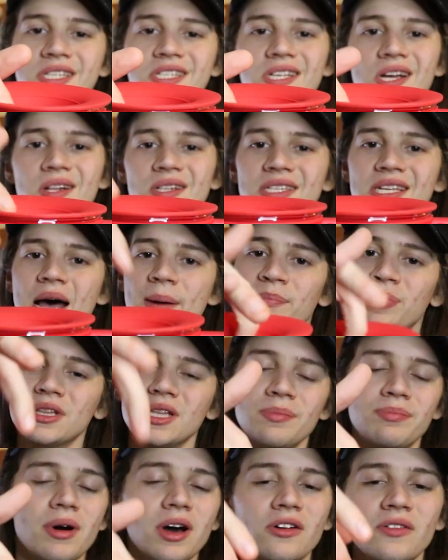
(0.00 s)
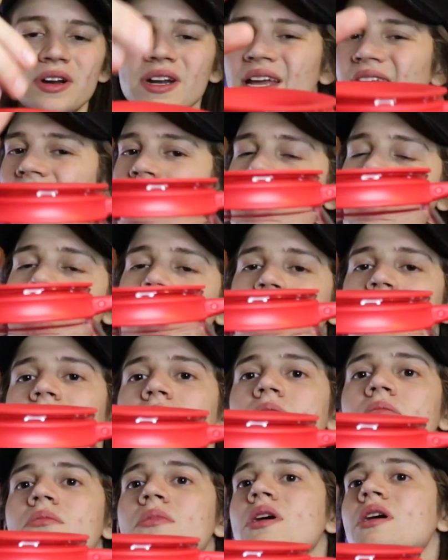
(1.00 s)
this on top, put the butter in, and then butter
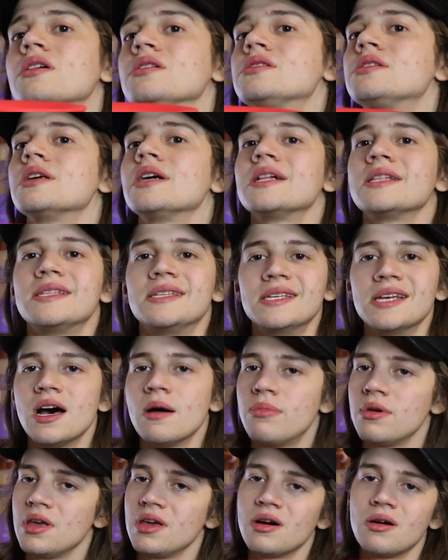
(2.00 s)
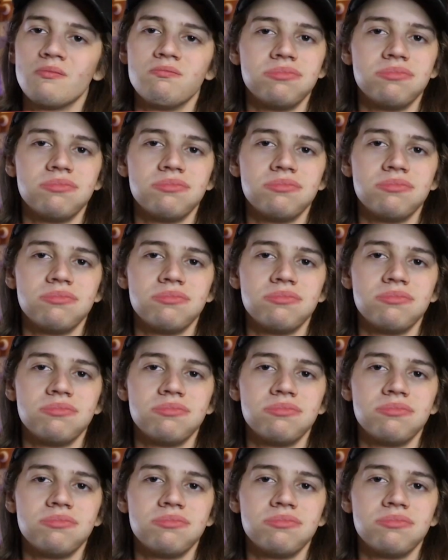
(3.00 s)
melts on top of your